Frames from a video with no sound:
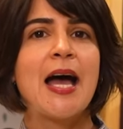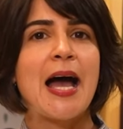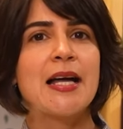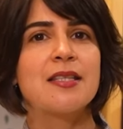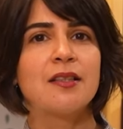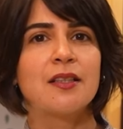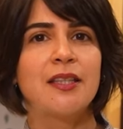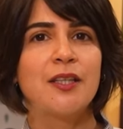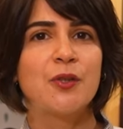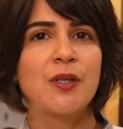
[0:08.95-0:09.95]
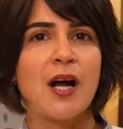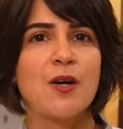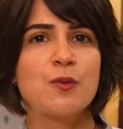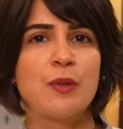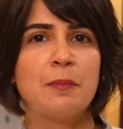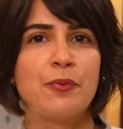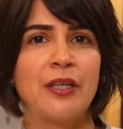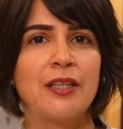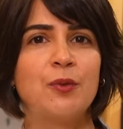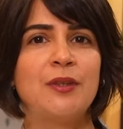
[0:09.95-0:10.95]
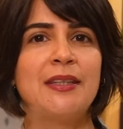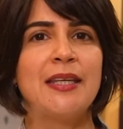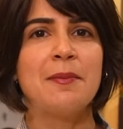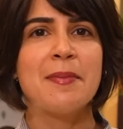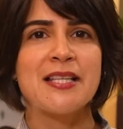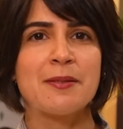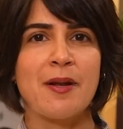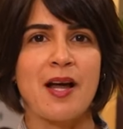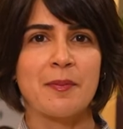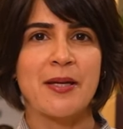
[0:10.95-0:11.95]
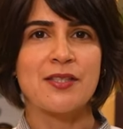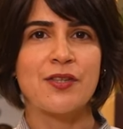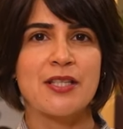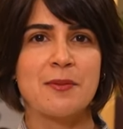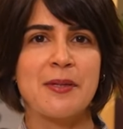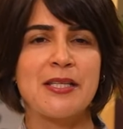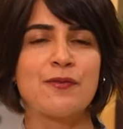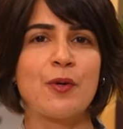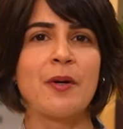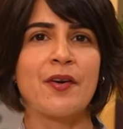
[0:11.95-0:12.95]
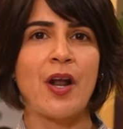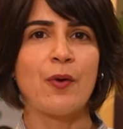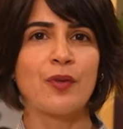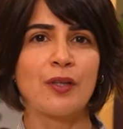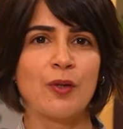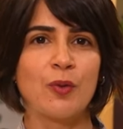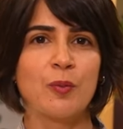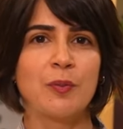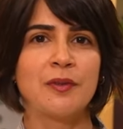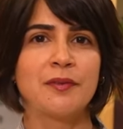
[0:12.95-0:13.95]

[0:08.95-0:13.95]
At Earthy Cookhouse, we bring you the best plant-based recipes from around the globe.